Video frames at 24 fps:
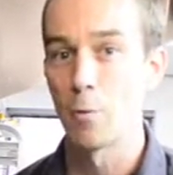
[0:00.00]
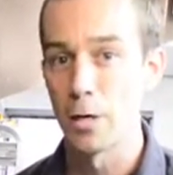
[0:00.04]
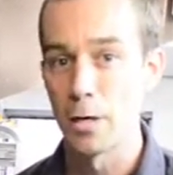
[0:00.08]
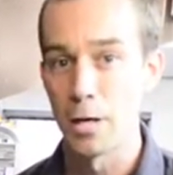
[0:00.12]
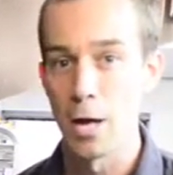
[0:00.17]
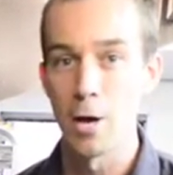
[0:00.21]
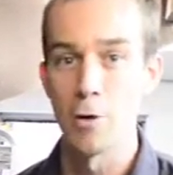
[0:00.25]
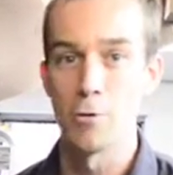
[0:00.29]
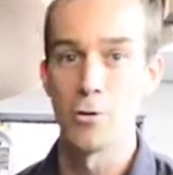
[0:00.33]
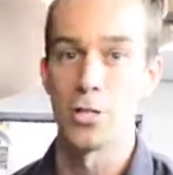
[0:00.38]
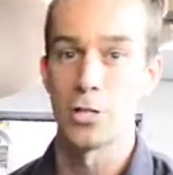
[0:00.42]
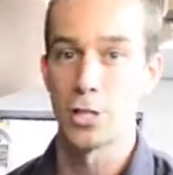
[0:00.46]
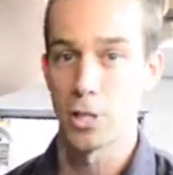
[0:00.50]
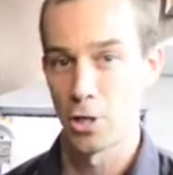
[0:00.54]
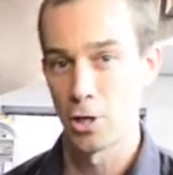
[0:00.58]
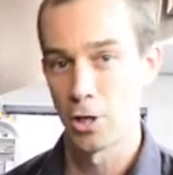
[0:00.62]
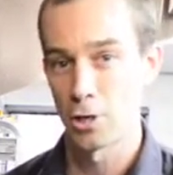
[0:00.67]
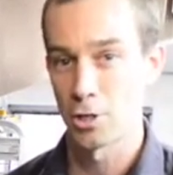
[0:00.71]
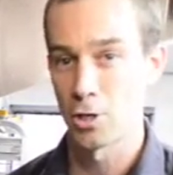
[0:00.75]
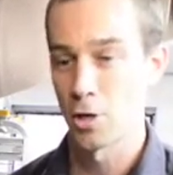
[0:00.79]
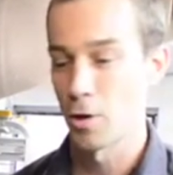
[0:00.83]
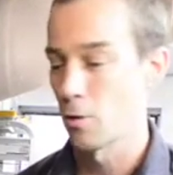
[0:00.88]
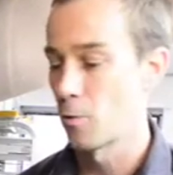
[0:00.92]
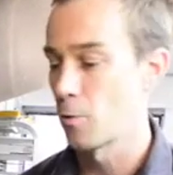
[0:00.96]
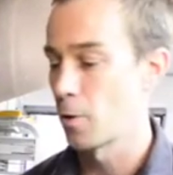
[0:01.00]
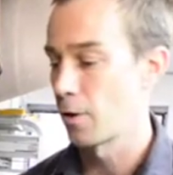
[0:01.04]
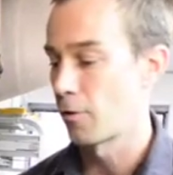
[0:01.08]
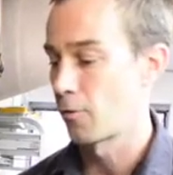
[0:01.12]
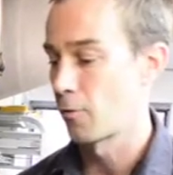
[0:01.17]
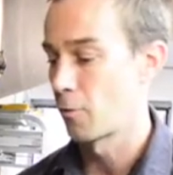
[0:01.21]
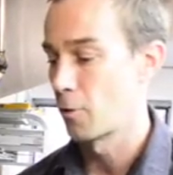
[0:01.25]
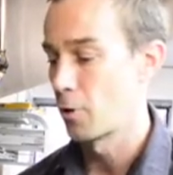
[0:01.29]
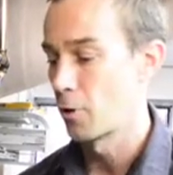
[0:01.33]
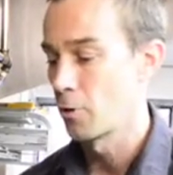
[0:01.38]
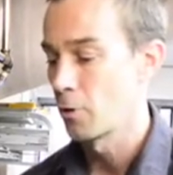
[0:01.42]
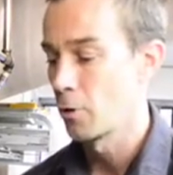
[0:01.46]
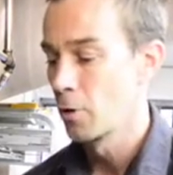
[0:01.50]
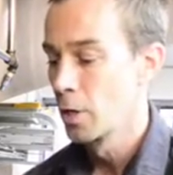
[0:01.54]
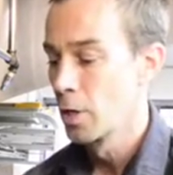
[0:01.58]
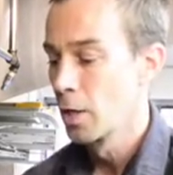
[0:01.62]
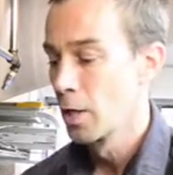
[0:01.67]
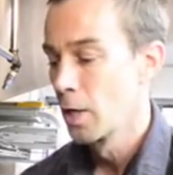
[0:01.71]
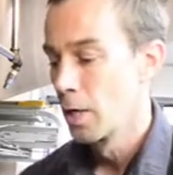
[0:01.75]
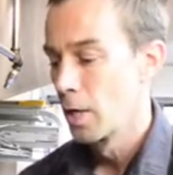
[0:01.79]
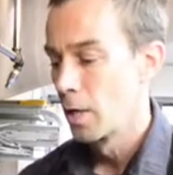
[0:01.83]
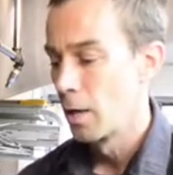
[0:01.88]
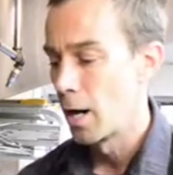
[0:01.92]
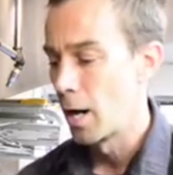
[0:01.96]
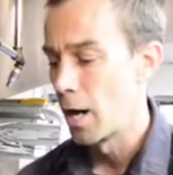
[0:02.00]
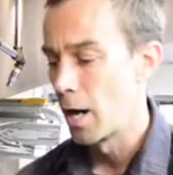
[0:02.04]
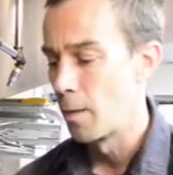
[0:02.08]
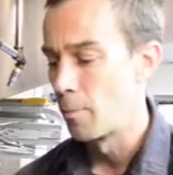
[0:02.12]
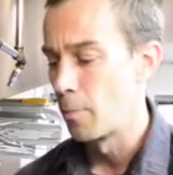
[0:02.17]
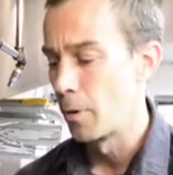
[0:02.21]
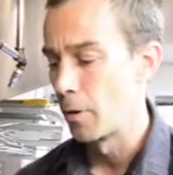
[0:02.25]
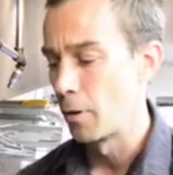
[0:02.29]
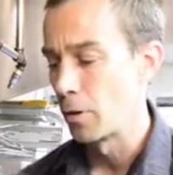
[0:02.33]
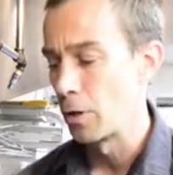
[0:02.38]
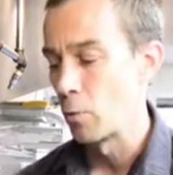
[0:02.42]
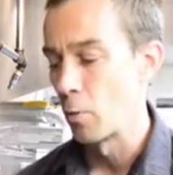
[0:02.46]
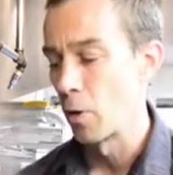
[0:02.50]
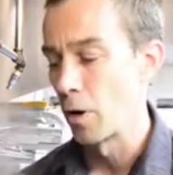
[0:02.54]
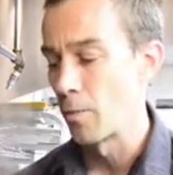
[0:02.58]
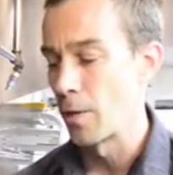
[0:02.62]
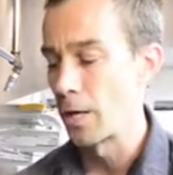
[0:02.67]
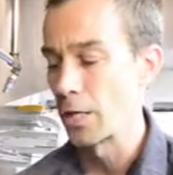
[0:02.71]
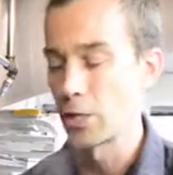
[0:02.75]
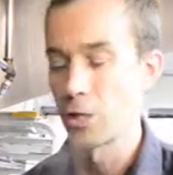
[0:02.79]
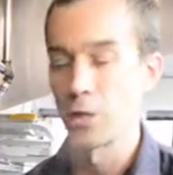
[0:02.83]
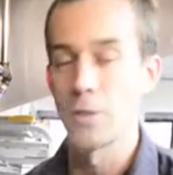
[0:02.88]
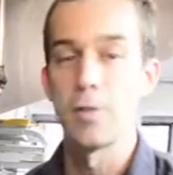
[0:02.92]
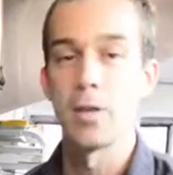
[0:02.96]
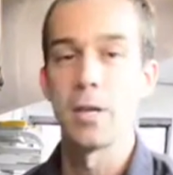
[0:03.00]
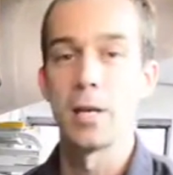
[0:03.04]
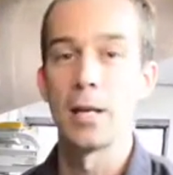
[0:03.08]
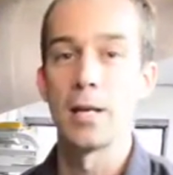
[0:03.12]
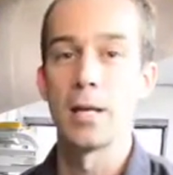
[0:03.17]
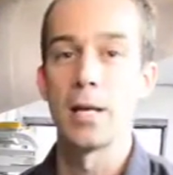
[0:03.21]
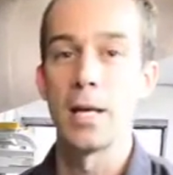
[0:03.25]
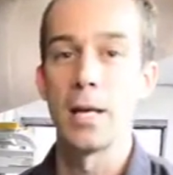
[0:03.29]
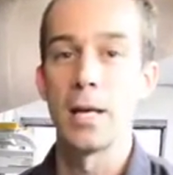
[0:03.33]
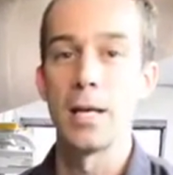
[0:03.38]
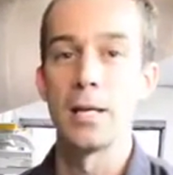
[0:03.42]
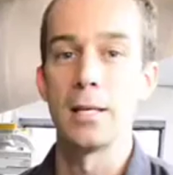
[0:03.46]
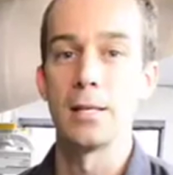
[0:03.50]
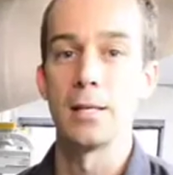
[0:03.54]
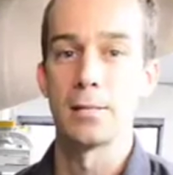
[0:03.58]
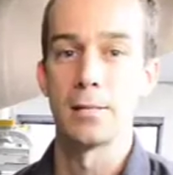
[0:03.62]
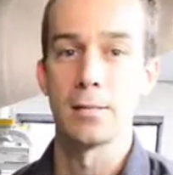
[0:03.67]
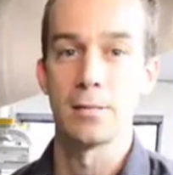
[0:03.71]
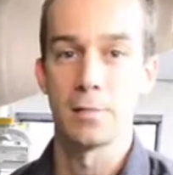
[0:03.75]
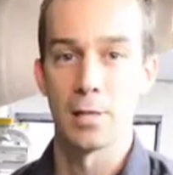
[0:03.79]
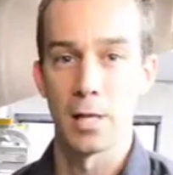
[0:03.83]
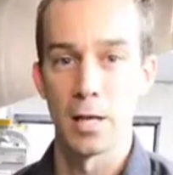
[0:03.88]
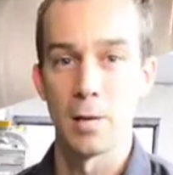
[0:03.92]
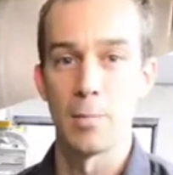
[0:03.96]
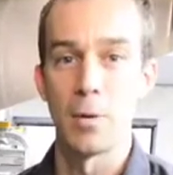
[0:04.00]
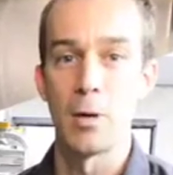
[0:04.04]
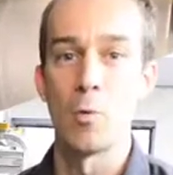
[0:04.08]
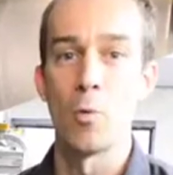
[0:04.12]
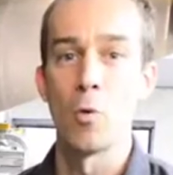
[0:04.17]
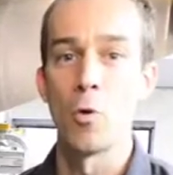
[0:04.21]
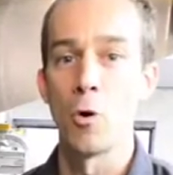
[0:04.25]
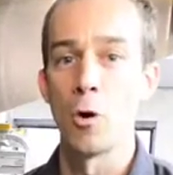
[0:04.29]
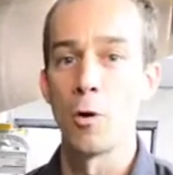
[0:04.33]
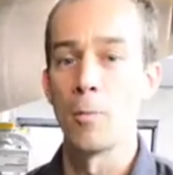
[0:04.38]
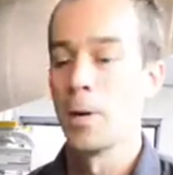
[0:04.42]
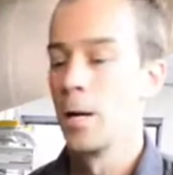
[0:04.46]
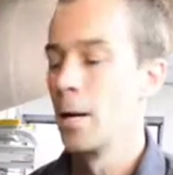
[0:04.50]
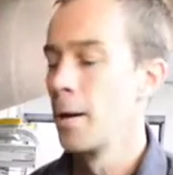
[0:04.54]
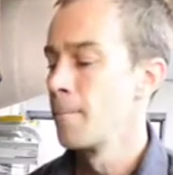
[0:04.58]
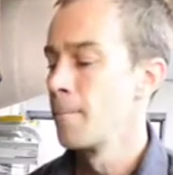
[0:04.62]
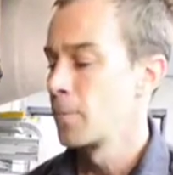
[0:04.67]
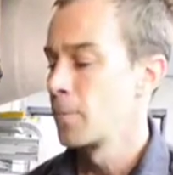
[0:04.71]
We know it's cooked all the way through, but you want to make sure that it is going to be warm.